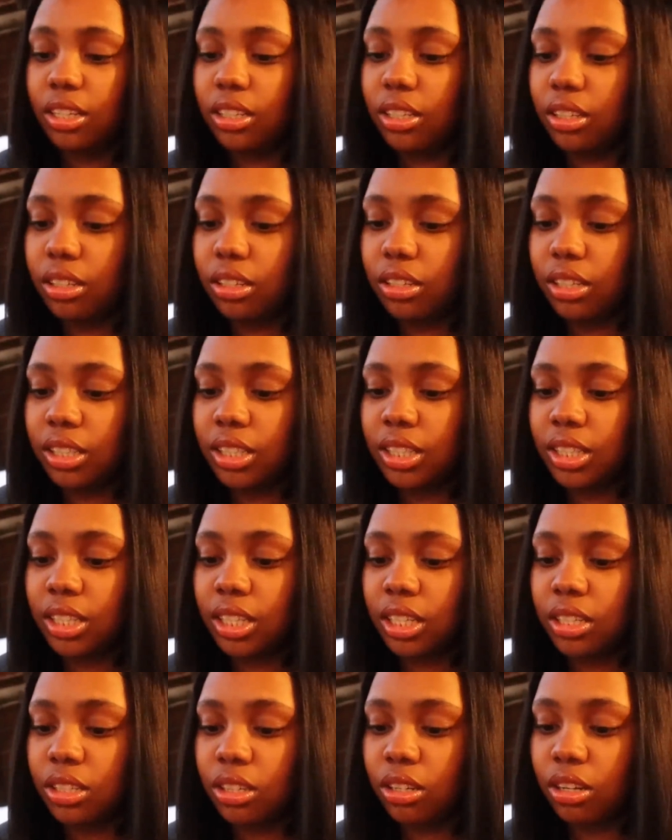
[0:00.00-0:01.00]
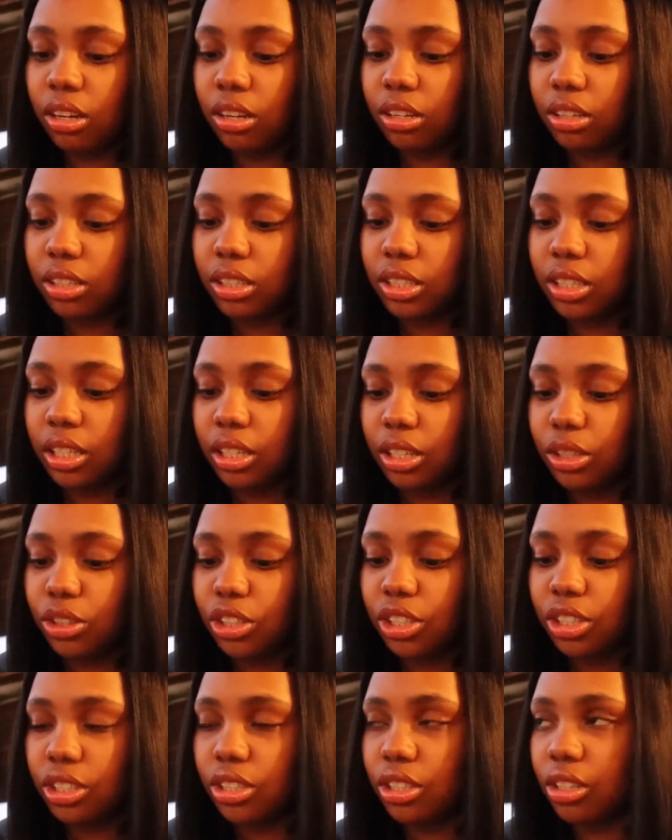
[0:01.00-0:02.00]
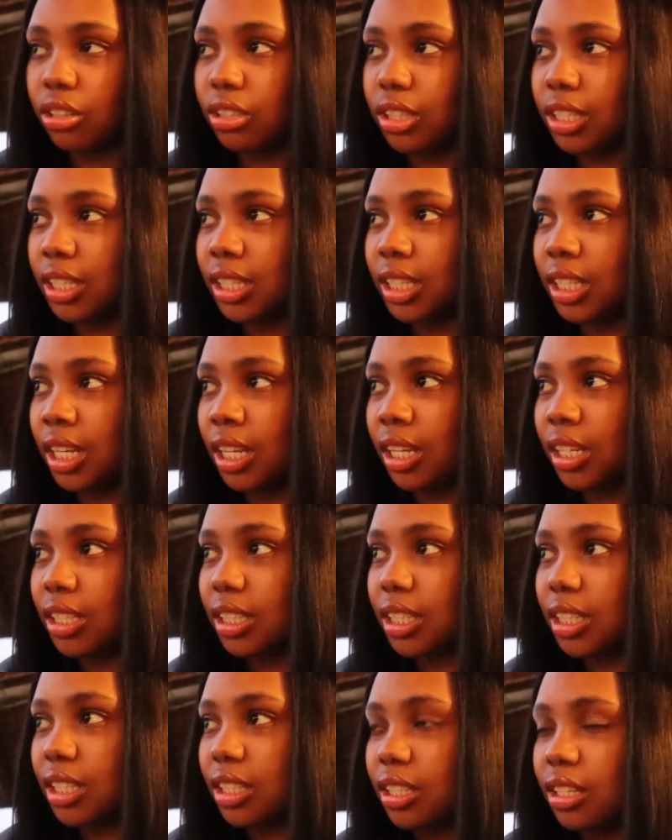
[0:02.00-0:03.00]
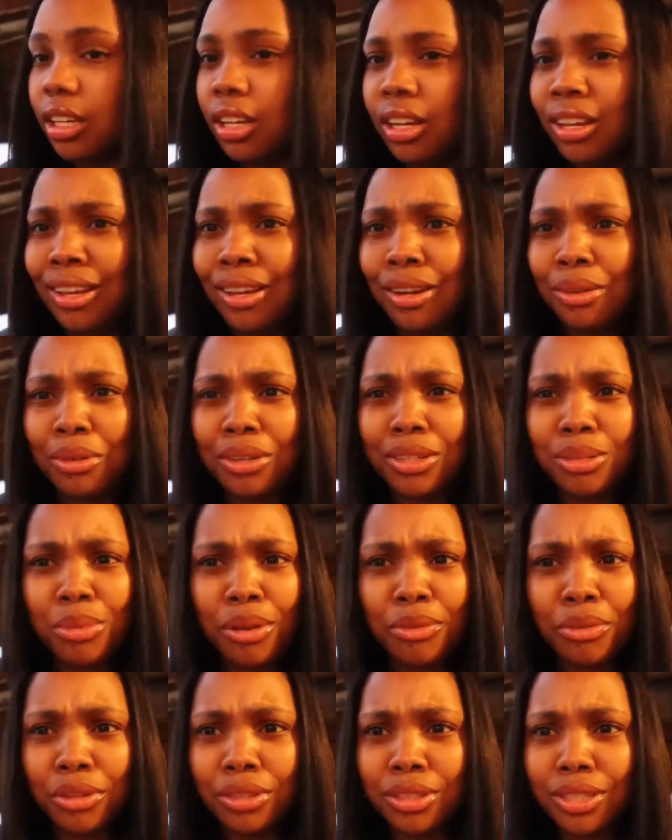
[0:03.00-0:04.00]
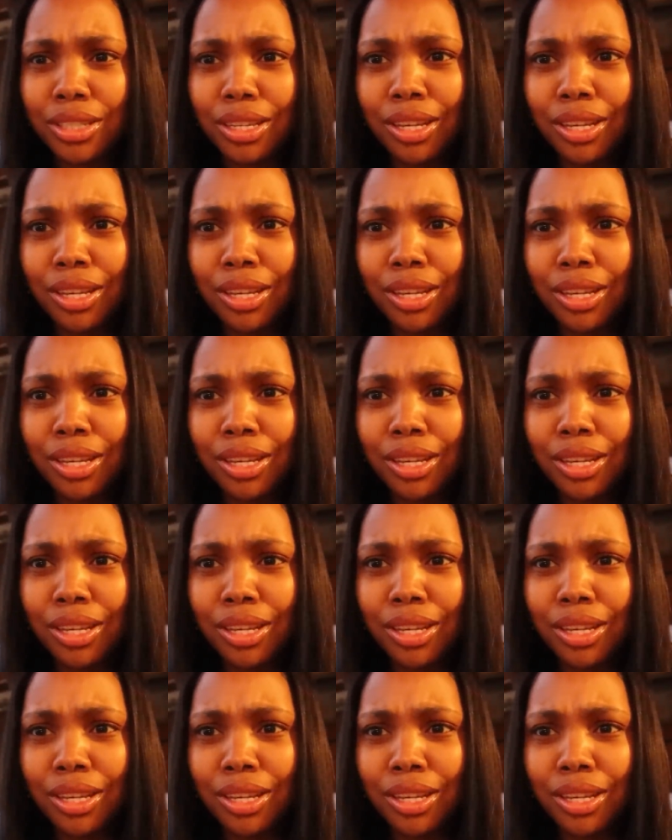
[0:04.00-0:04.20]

Yeah, it's 6 o'clock. Dinner usually starts at 6. Where's my voice?